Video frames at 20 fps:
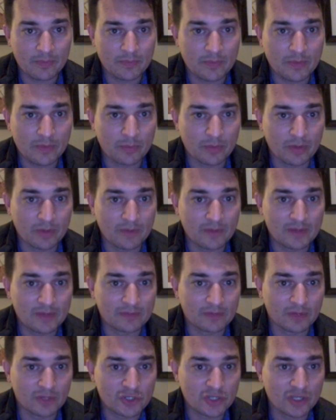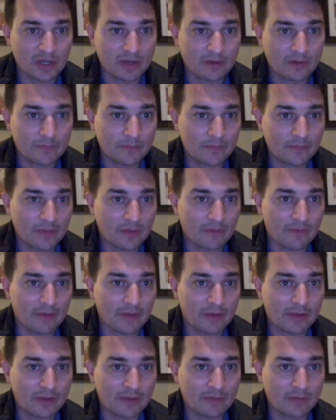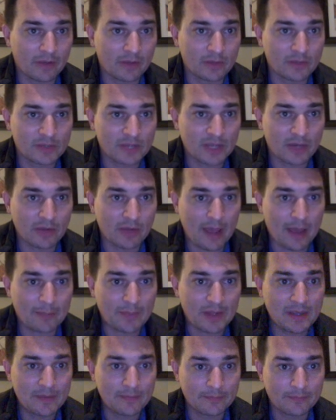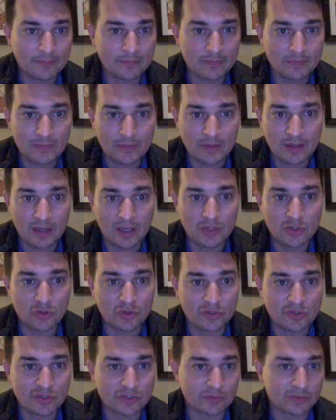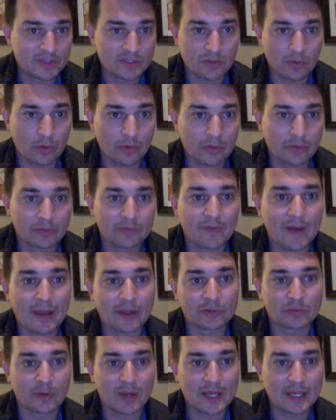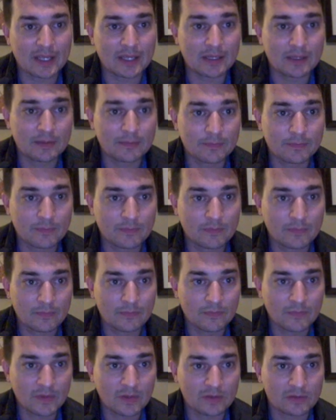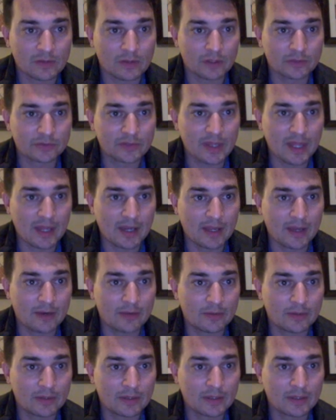the previous version the volume shadow copy, and you could just restore those files right in. So I'll do that now.